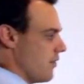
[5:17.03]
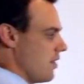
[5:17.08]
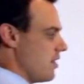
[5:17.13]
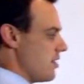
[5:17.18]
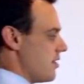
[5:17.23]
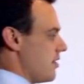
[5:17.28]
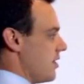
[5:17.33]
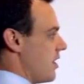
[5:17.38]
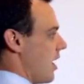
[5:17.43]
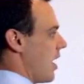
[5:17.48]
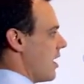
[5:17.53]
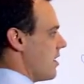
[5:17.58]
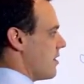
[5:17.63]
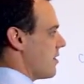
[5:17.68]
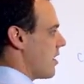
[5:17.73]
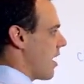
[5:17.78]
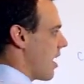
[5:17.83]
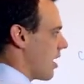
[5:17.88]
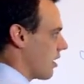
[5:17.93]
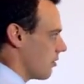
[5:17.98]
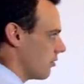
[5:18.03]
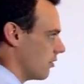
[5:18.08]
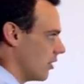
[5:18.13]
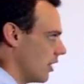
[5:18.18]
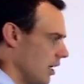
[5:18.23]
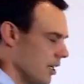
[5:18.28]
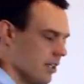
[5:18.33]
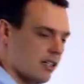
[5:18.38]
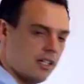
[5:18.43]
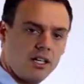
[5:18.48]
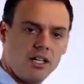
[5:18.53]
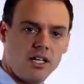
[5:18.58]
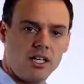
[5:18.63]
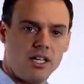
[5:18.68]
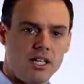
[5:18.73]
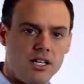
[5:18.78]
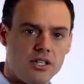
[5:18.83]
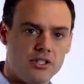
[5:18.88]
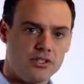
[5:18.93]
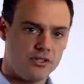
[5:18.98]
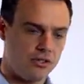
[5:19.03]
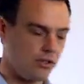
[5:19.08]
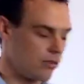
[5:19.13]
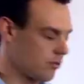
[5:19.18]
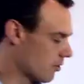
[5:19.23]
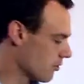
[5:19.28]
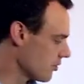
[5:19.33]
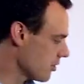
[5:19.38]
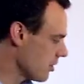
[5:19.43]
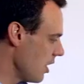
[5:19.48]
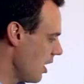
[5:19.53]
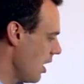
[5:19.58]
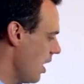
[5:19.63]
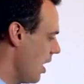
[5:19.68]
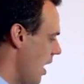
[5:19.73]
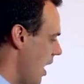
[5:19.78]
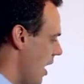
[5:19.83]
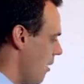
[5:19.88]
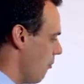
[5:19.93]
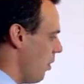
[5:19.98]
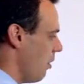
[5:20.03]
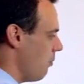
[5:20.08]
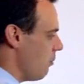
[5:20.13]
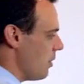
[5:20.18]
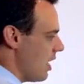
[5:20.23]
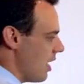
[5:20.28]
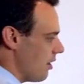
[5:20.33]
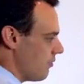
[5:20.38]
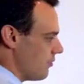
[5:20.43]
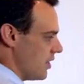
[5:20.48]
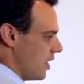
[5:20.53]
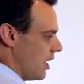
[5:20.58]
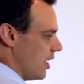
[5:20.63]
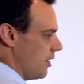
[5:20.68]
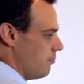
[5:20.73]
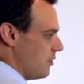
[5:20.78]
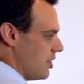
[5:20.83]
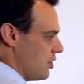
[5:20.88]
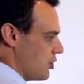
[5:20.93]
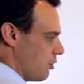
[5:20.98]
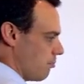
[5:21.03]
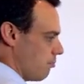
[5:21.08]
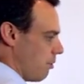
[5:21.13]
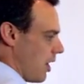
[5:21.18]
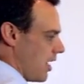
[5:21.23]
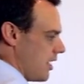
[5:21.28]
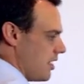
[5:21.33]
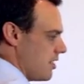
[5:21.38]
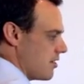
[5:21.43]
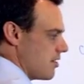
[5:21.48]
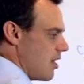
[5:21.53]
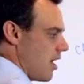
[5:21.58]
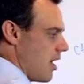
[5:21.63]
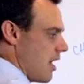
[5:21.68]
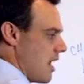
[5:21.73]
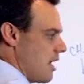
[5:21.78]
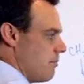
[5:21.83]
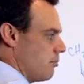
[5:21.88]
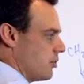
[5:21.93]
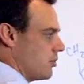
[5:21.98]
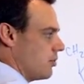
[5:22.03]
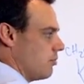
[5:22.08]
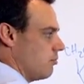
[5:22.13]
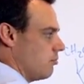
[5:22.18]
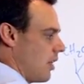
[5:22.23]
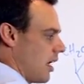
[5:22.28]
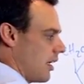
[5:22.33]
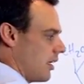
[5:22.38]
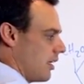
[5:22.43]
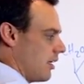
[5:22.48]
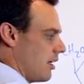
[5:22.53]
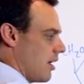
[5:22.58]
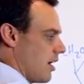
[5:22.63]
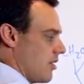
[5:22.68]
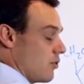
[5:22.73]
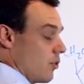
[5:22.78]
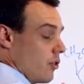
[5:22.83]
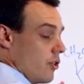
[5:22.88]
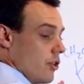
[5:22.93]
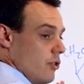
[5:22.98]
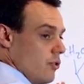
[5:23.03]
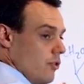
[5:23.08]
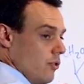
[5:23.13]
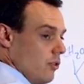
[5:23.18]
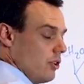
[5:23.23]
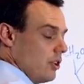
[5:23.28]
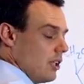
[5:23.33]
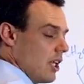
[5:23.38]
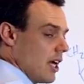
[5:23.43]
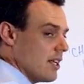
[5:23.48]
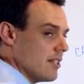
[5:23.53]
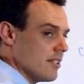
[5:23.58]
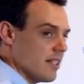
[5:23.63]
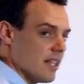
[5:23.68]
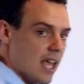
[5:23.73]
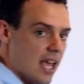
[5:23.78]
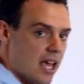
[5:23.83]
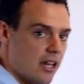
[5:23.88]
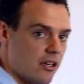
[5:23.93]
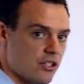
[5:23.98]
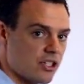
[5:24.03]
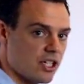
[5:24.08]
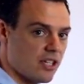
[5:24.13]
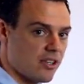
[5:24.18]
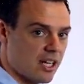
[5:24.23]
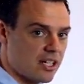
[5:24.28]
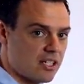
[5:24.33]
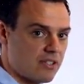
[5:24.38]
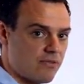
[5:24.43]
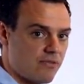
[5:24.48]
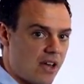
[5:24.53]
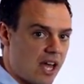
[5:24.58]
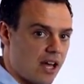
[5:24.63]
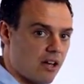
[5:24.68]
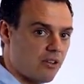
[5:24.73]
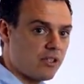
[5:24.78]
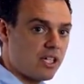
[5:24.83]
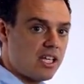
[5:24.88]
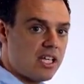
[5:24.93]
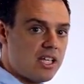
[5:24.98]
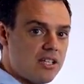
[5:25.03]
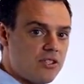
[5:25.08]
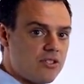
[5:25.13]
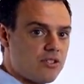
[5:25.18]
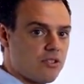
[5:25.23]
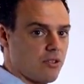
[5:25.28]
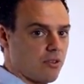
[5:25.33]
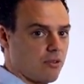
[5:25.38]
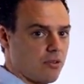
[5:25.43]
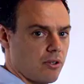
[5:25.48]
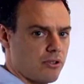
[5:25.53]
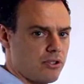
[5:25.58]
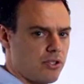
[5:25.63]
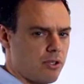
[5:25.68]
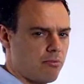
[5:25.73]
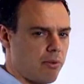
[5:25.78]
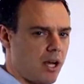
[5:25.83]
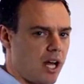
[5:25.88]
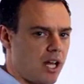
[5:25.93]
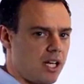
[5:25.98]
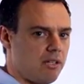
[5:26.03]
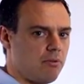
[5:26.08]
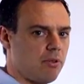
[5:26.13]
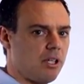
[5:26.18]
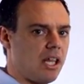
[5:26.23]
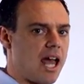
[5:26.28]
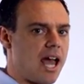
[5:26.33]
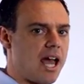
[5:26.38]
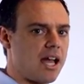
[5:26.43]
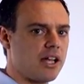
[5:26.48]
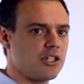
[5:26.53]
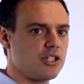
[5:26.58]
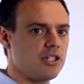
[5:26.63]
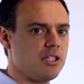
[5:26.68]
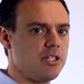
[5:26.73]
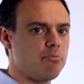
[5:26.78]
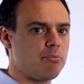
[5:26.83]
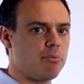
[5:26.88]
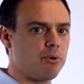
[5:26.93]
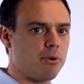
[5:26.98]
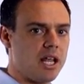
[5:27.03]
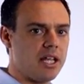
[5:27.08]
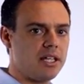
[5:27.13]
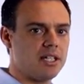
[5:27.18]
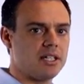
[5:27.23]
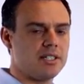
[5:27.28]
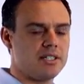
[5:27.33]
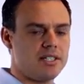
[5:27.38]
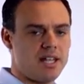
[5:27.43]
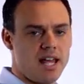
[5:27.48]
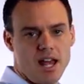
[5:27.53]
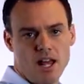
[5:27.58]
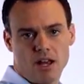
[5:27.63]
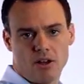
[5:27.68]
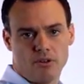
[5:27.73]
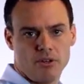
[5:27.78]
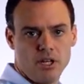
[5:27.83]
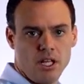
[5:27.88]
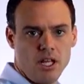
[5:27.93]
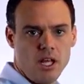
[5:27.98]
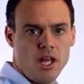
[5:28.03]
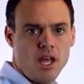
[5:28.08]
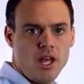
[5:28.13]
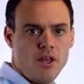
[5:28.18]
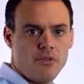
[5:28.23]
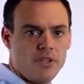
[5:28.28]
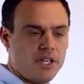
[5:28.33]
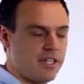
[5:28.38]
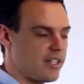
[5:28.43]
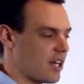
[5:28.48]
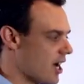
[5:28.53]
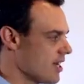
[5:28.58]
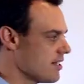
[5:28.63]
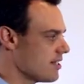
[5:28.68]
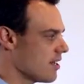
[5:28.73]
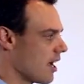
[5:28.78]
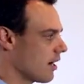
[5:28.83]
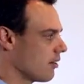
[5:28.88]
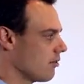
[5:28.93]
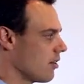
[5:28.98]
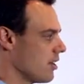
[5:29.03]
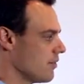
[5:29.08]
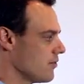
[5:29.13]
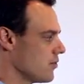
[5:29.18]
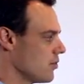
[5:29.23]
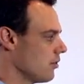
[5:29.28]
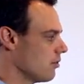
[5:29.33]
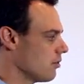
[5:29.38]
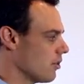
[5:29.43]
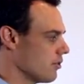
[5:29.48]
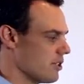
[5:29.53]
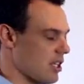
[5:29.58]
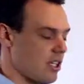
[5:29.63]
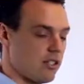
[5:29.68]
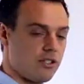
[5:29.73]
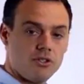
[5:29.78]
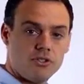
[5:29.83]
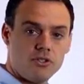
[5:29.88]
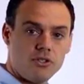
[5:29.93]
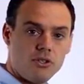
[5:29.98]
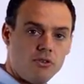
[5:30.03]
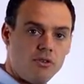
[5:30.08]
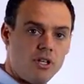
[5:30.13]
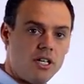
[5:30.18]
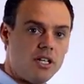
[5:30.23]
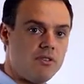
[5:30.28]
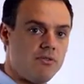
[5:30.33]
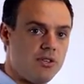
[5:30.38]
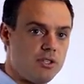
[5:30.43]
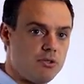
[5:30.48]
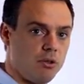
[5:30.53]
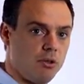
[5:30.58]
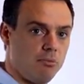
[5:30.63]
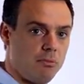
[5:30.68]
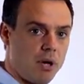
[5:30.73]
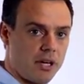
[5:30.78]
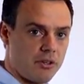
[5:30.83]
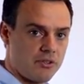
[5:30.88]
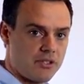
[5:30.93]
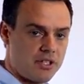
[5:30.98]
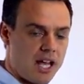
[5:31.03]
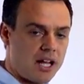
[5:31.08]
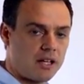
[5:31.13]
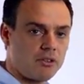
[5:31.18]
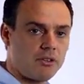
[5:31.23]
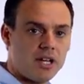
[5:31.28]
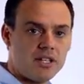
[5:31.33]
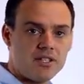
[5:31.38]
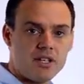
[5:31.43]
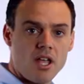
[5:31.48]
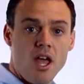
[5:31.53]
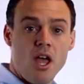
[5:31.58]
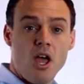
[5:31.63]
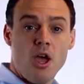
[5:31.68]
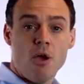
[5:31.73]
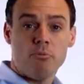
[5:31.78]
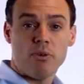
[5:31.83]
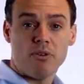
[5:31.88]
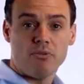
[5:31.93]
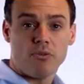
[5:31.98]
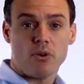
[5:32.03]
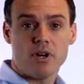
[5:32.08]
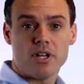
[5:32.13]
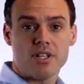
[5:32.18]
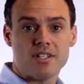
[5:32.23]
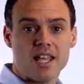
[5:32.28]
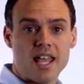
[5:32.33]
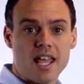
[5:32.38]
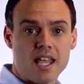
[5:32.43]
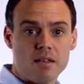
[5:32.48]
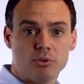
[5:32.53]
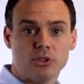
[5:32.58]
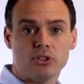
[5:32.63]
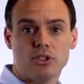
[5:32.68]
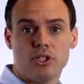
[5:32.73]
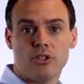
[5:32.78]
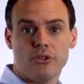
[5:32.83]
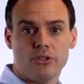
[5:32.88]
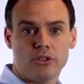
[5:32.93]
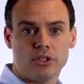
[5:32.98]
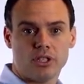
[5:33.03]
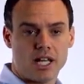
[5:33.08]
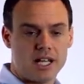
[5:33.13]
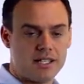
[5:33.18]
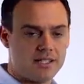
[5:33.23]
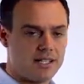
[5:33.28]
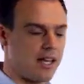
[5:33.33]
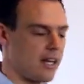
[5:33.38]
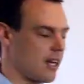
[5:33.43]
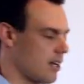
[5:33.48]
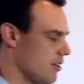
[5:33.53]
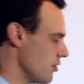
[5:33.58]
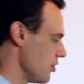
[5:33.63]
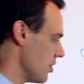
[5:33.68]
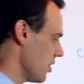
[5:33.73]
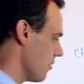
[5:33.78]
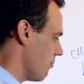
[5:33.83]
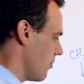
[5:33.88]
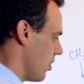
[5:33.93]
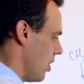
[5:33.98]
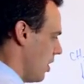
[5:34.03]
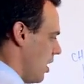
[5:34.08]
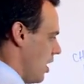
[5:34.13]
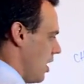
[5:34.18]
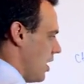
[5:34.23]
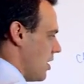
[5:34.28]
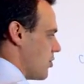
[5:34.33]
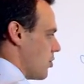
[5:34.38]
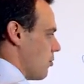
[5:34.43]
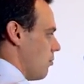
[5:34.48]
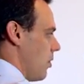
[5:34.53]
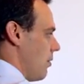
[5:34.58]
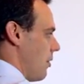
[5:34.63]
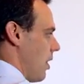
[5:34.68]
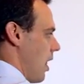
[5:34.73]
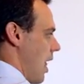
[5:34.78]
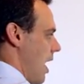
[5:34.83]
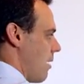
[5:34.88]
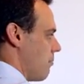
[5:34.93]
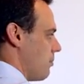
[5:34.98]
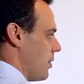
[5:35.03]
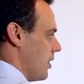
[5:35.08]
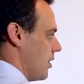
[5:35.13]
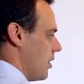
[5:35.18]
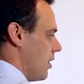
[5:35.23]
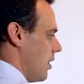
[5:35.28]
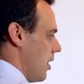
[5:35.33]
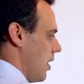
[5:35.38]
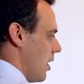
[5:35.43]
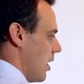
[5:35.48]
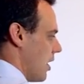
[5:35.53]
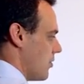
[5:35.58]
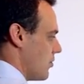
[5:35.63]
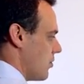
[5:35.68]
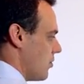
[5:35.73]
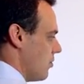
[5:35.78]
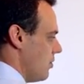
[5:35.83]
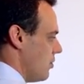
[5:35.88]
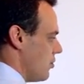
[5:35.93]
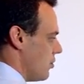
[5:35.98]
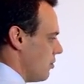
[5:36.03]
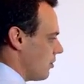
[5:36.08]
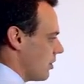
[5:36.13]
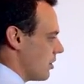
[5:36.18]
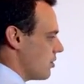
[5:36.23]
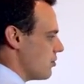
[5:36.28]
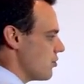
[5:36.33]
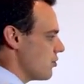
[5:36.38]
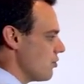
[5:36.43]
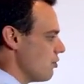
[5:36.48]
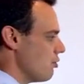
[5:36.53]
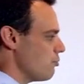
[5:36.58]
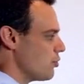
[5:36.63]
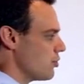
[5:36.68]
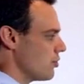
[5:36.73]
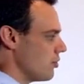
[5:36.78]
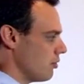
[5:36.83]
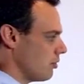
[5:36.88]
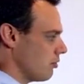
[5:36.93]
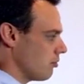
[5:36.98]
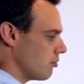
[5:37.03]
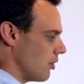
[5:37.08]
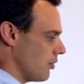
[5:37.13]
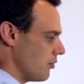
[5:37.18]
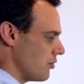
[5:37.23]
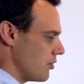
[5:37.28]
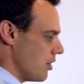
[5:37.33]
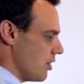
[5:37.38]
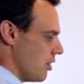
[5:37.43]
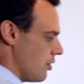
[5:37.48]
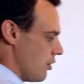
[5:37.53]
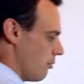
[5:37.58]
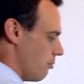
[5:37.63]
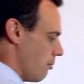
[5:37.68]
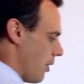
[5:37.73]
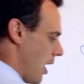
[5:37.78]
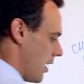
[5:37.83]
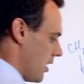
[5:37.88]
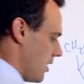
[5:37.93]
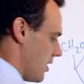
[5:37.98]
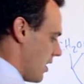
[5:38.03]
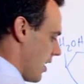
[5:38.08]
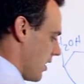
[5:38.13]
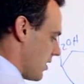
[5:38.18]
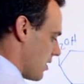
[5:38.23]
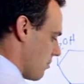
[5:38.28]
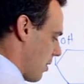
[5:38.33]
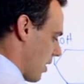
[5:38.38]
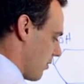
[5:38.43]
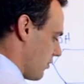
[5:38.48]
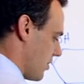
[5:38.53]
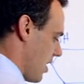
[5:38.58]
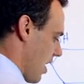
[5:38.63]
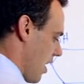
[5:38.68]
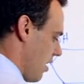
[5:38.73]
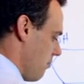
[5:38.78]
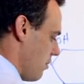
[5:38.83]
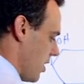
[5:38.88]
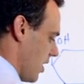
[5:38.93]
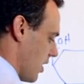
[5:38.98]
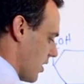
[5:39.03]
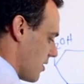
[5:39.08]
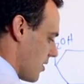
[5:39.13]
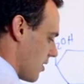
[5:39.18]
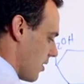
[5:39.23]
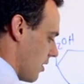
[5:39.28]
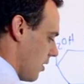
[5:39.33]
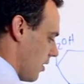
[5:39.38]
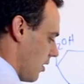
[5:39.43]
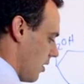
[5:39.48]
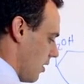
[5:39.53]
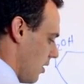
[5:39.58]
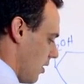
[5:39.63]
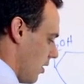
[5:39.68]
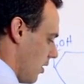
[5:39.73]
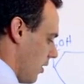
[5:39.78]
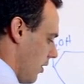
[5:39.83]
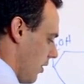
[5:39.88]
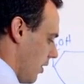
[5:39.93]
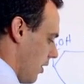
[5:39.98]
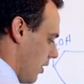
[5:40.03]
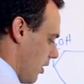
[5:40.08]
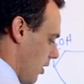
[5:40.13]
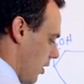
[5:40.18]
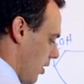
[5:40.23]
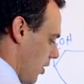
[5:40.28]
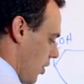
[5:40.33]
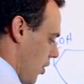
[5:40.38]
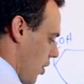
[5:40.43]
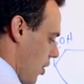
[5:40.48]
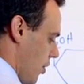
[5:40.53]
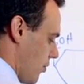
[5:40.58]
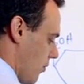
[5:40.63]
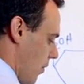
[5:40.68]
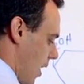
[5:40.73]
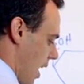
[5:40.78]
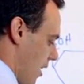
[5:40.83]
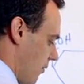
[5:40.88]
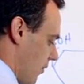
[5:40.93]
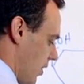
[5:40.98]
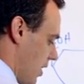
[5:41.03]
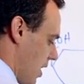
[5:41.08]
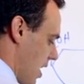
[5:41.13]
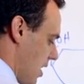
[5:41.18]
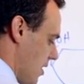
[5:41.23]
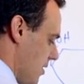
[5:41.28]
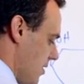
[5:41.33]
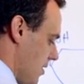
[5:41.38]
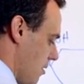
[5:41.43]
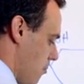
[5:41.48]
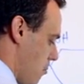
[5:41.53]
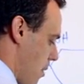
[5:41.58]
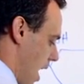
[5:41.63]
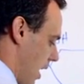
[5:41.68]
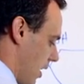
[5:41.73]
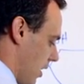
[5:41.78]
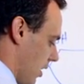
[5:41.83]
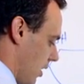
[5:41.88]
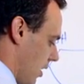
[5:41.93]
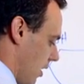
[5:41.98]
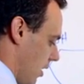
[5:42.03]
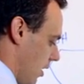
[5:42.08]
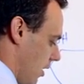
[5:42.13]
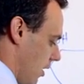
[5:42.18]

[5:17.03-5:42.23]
This disaccharide is sucrose. And what we have done is your body is not able to recognize or to utilize the energy that is found in sucrose. Your body will actually break down the disaccharide of sucrose into two individual monosaccharides before it is able to utilize that energy. And so what will happen, as soon as you consume sucrose, your body takes about 10 minutes to have an enzymatic